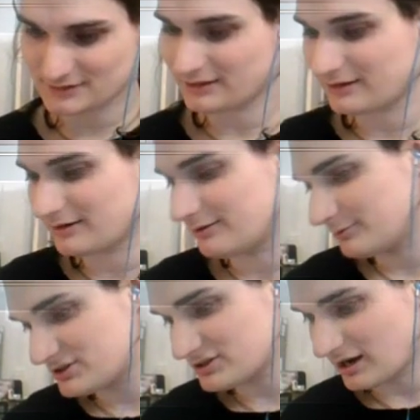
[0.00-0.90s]
Yeah,
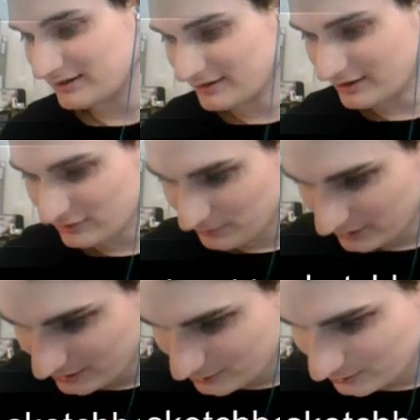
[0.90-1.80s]
which I think is pretty
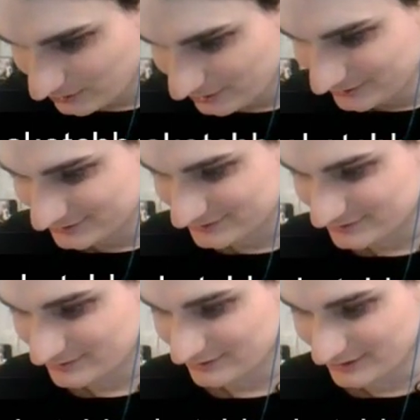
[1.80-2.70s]
cool.
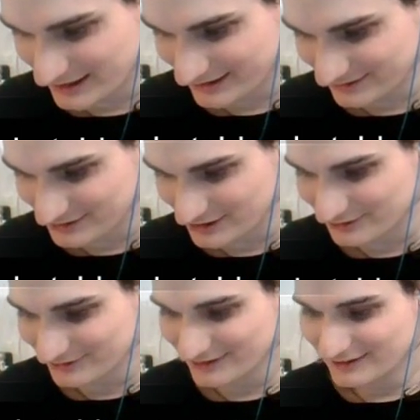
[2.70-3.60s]
Like,
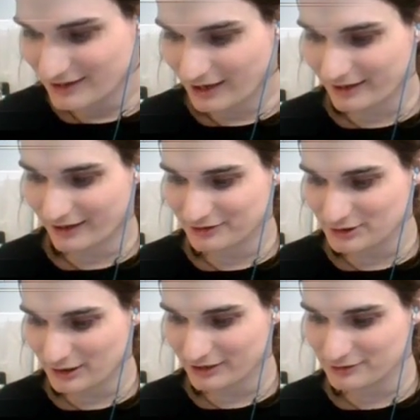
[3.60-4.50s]
I don't
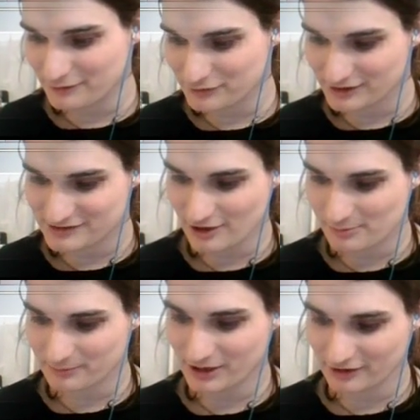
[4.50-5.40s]
know if you could tell,
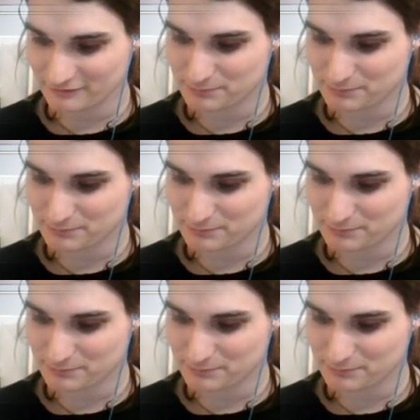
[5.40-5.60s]
but I'm kind of